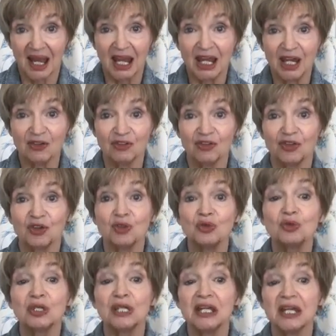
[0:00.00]
if
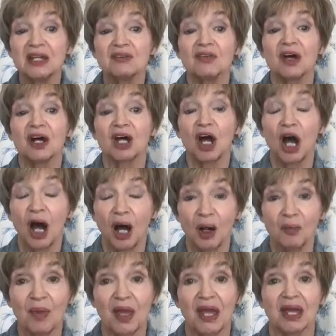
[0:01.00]
you leave a
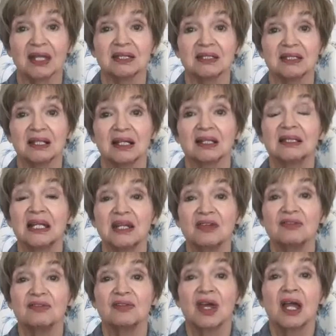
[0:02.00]
comment,
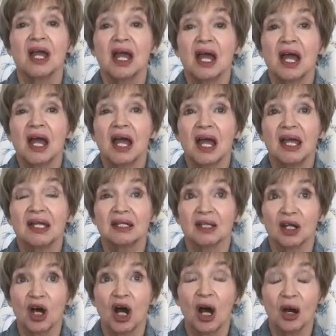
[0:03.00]
leave in
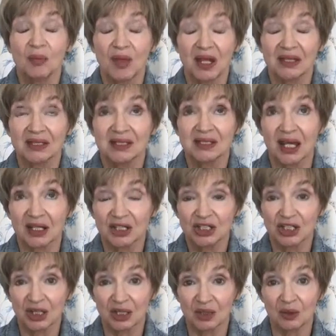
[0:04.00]
the comment
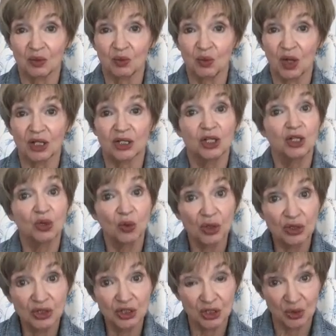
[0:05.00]
section what
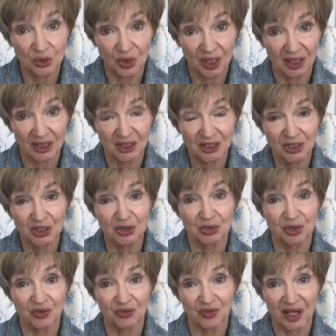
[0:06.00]
you're doing to
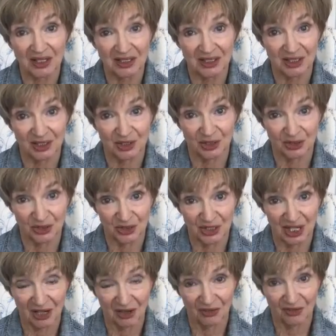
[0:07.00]
invest in
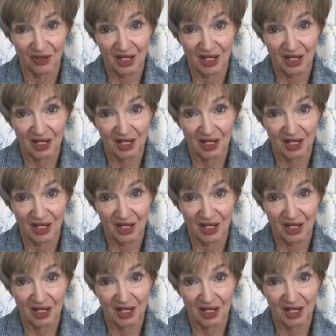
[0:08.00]
yourself.